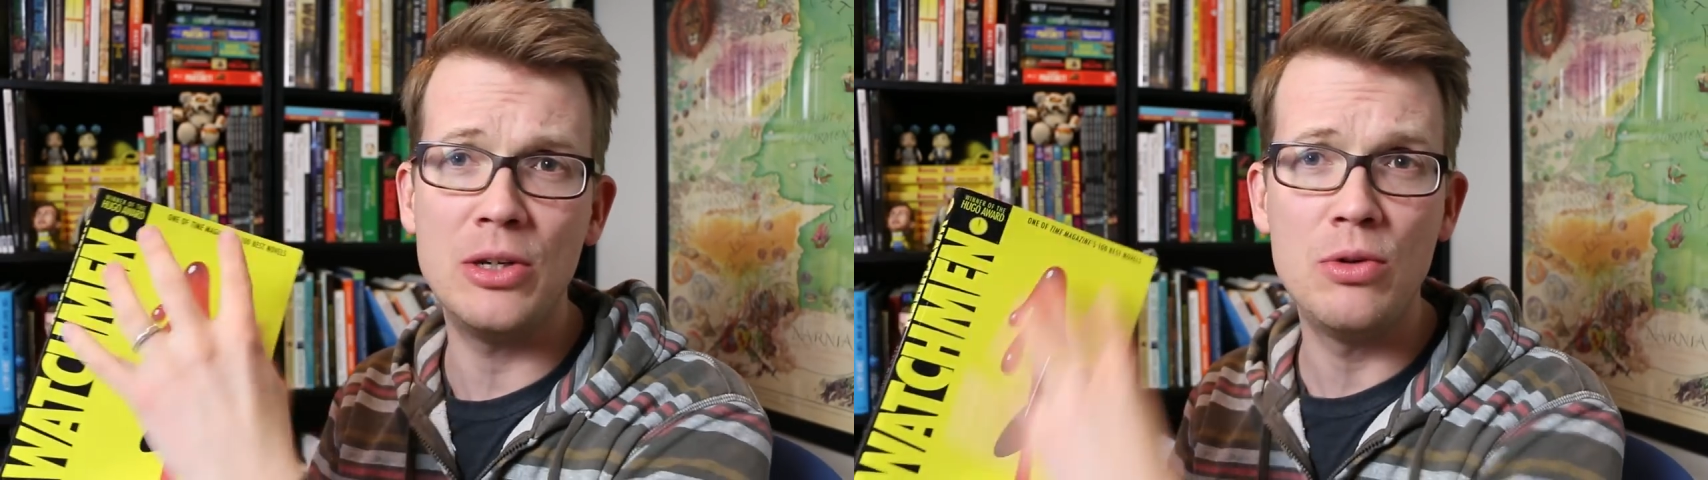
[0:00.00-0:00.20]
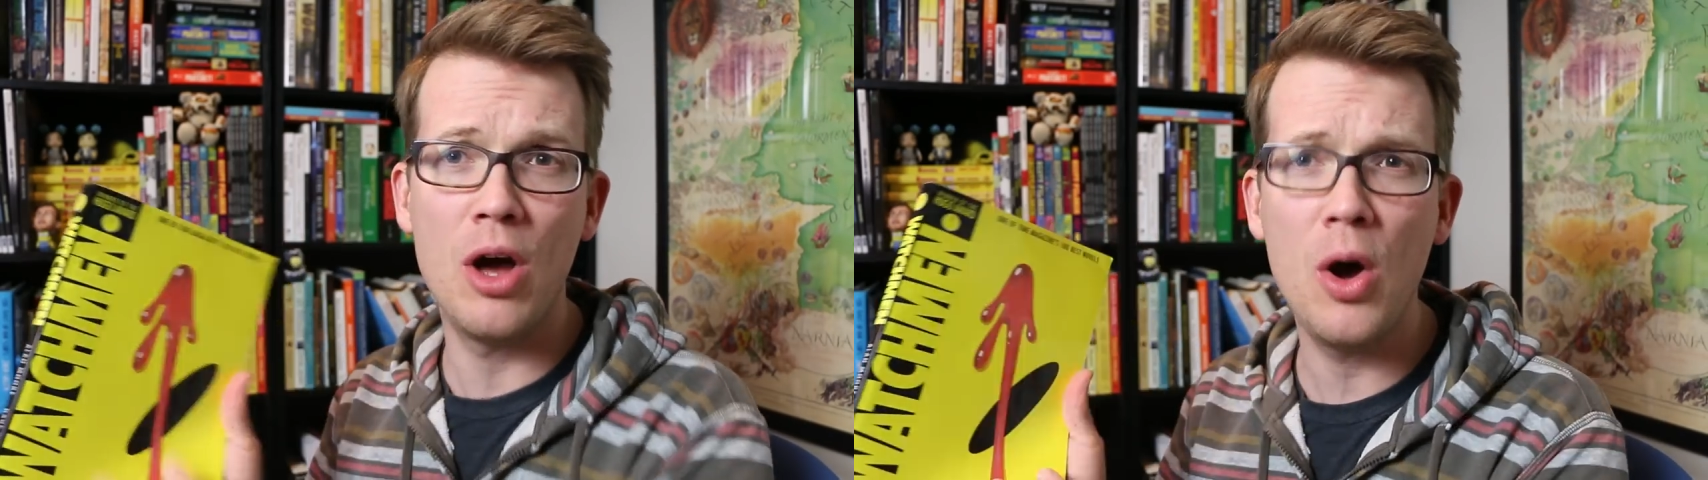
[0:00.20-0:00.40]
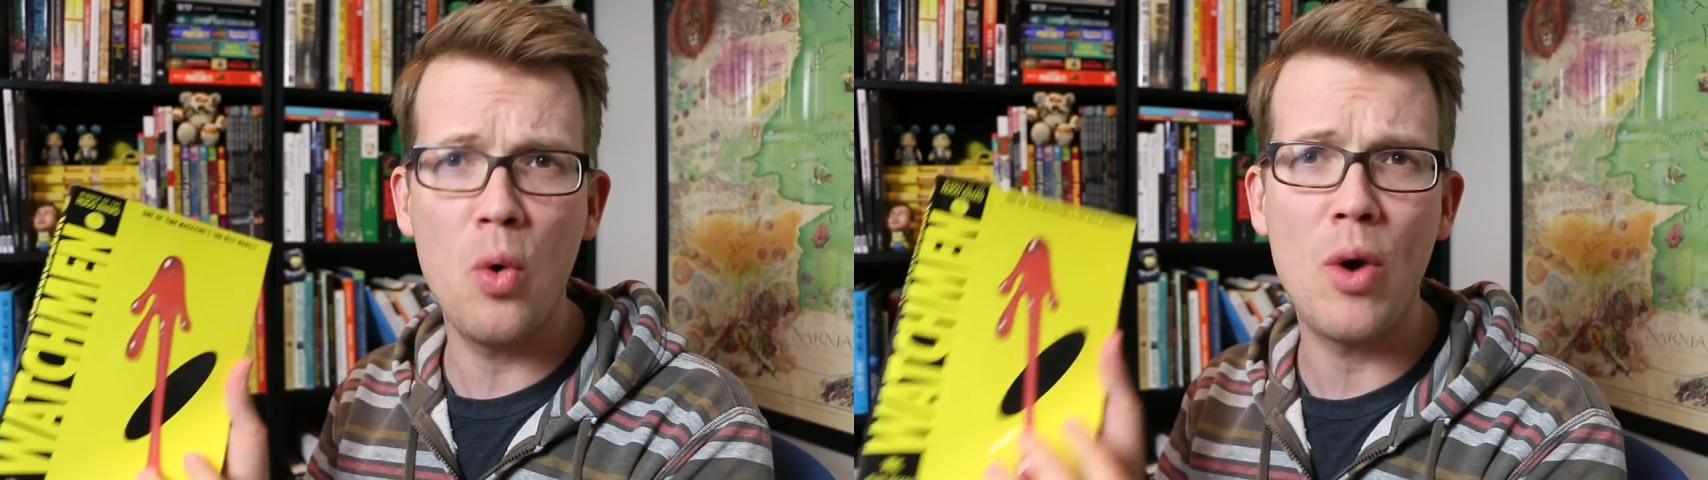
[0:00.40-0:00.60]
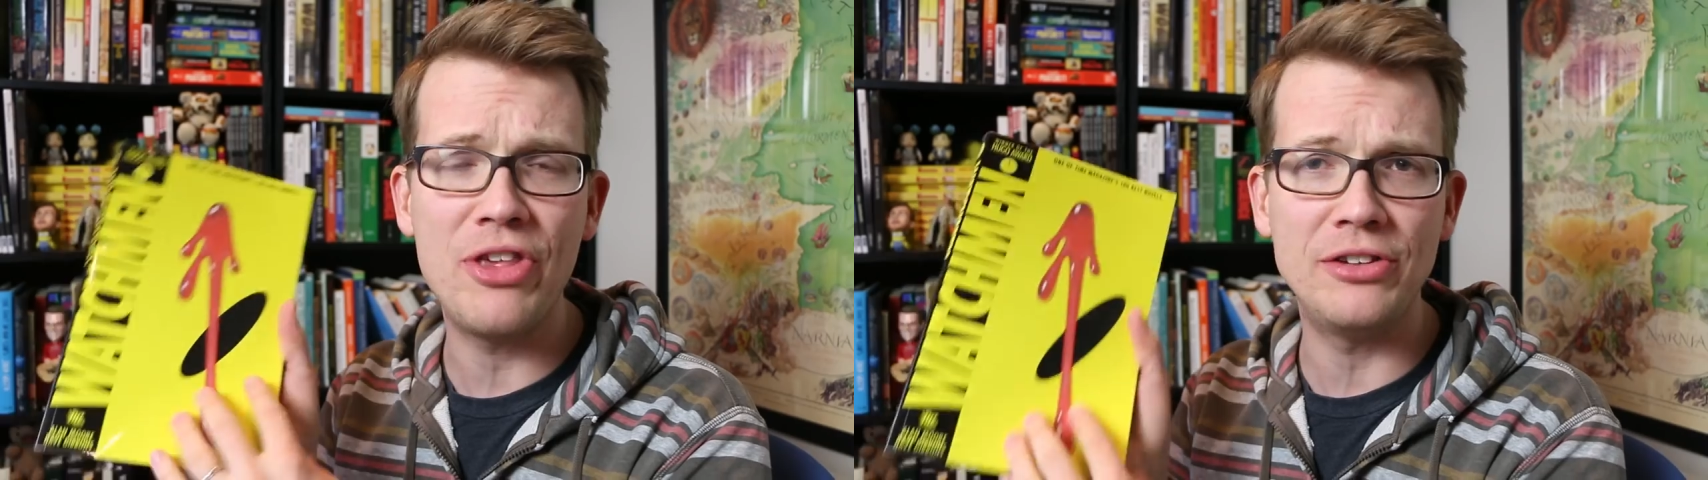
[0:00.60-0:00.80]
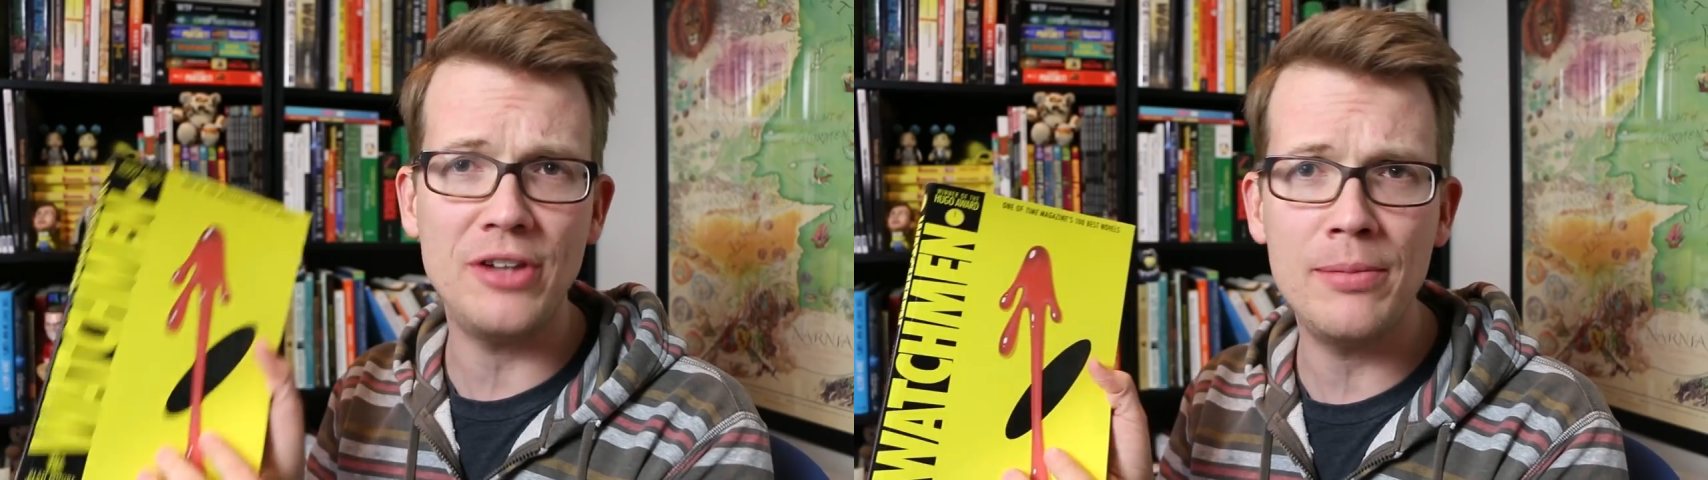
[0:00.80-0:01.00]
you know what
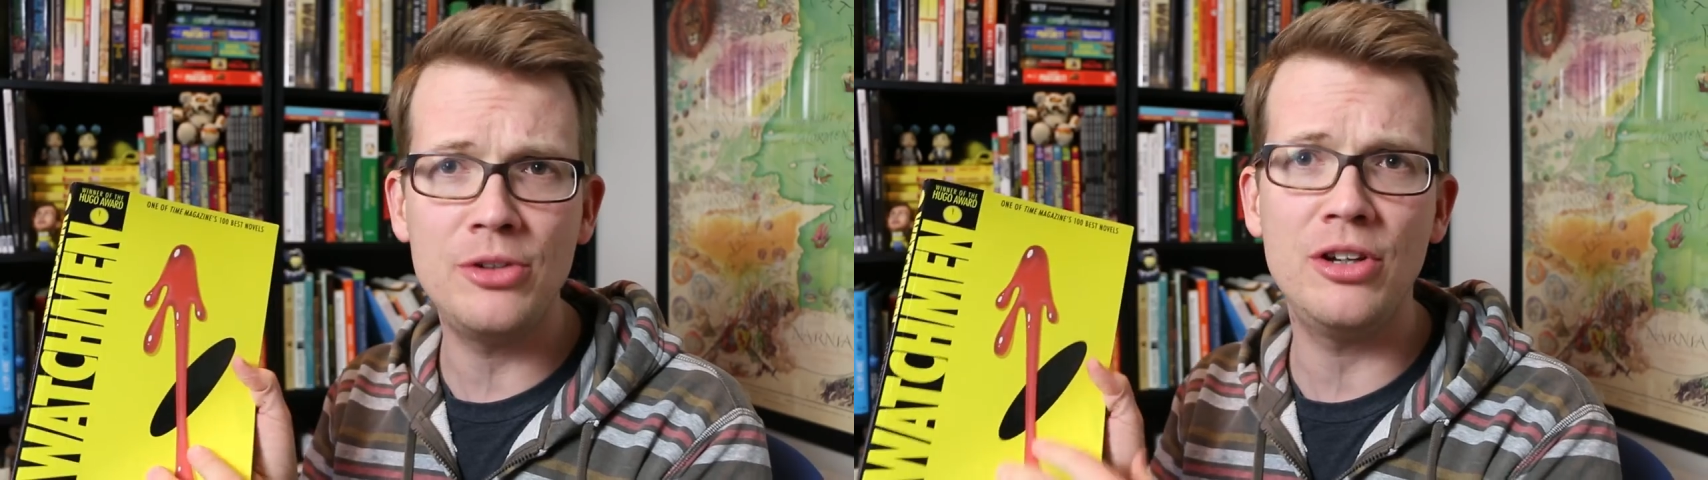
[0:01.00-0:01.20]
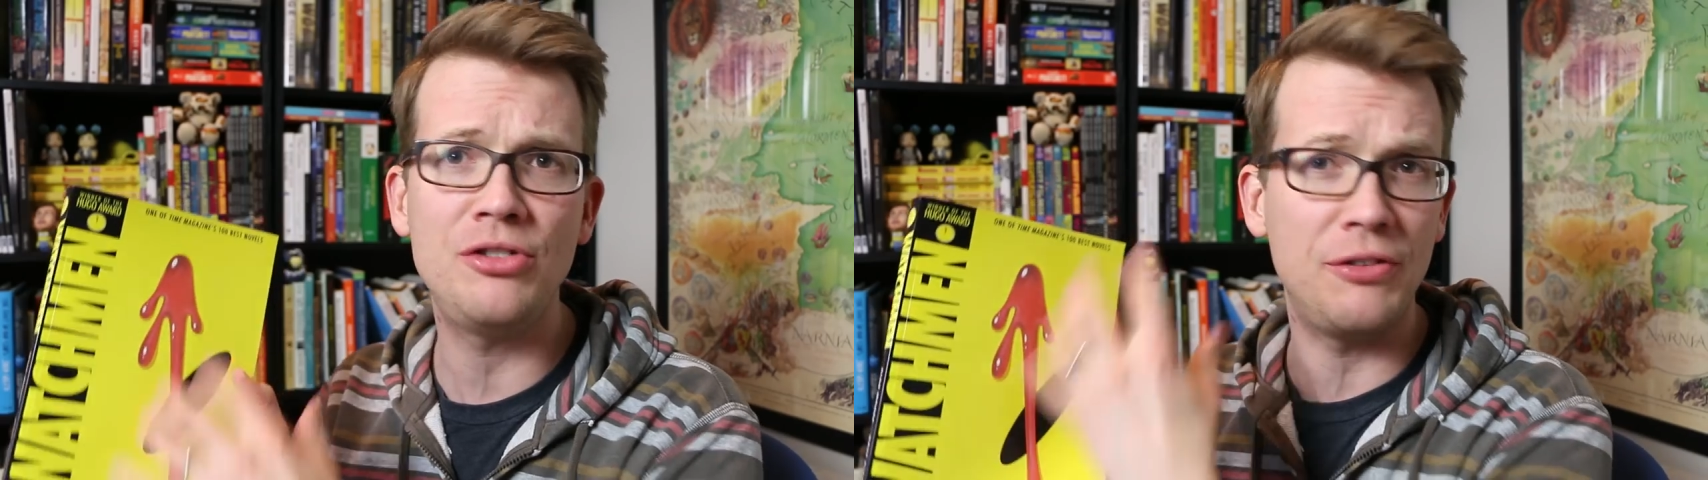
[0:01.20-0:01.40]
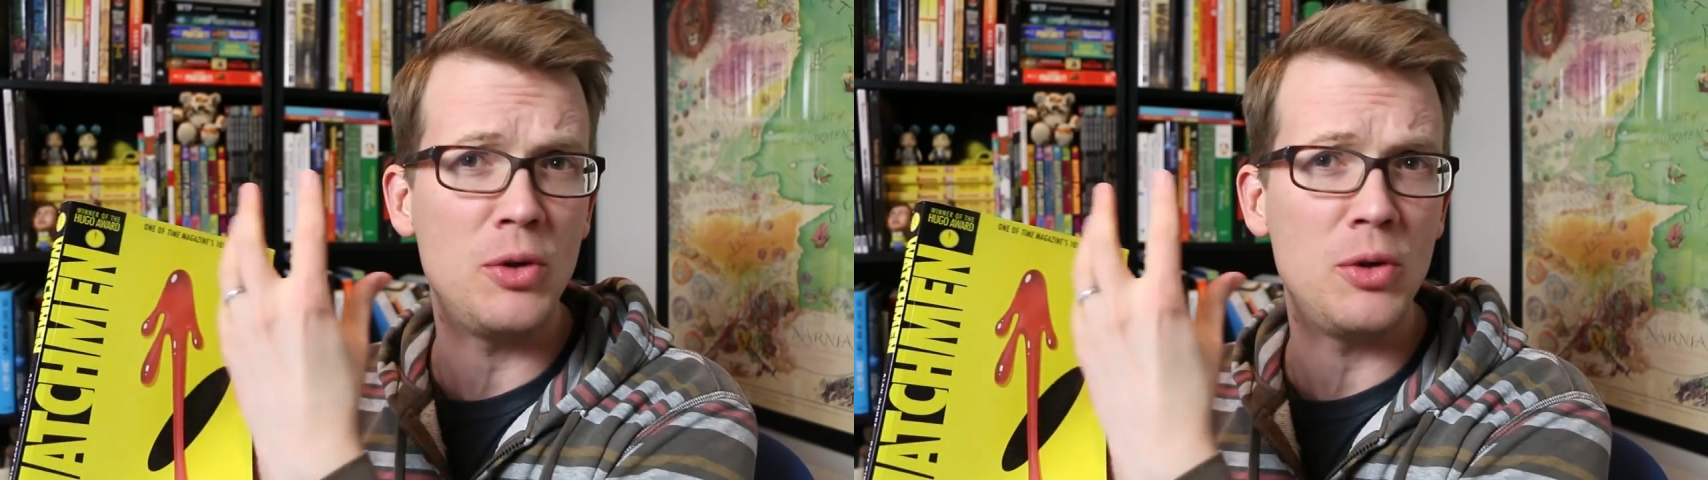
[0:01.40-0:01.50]
this image is.